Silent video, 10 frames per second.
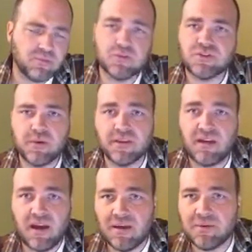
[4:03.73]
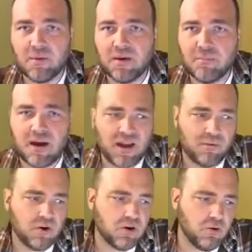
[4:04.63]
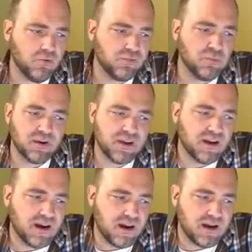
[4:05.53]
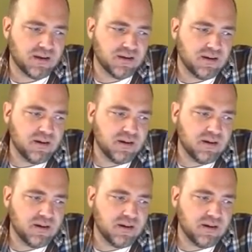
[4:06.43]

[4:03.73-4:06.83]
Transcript: We're showing time going by while Cole is working on